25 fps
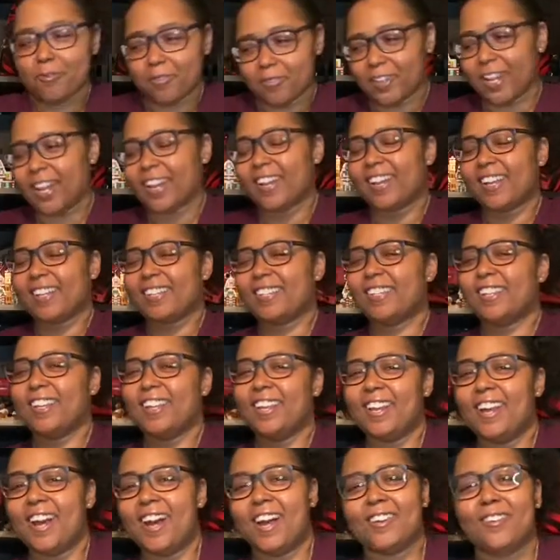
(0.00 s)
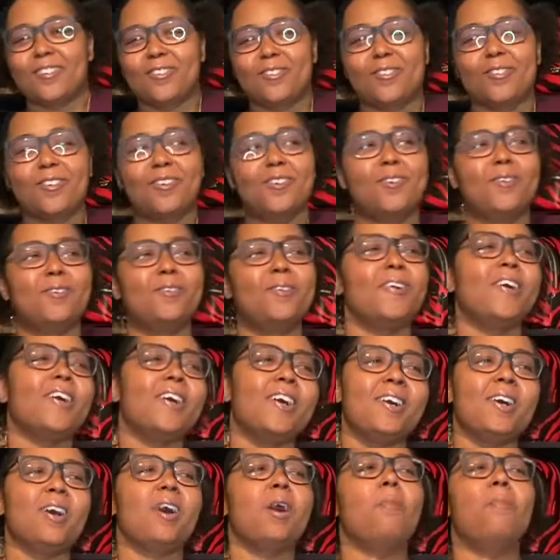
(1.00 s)
Like I said, I don't know
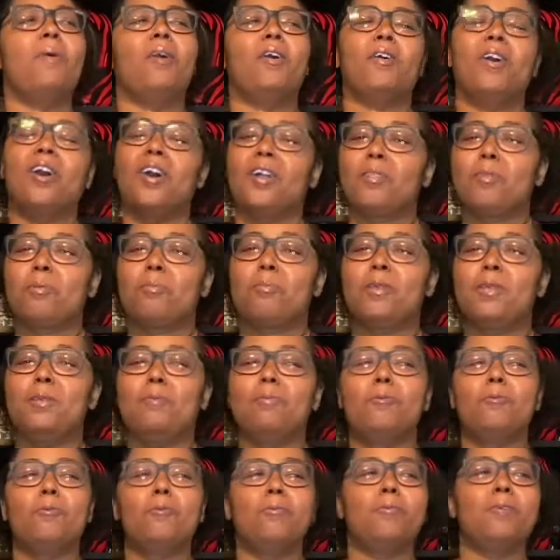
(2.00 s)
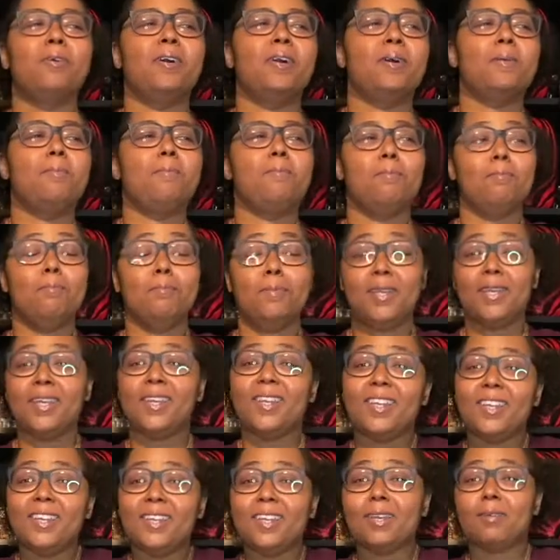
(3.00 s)
about other people but
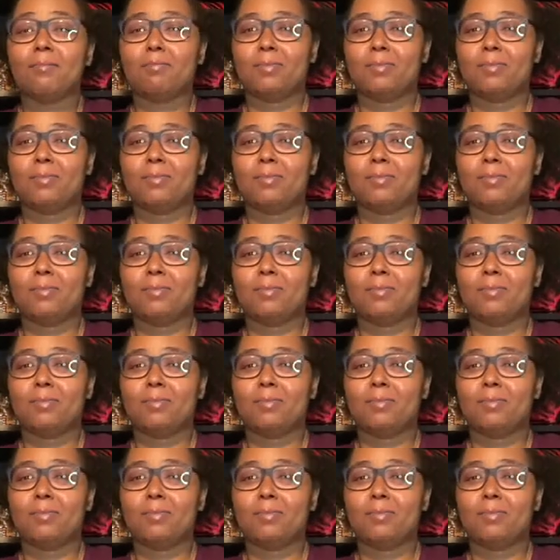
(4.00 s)
me in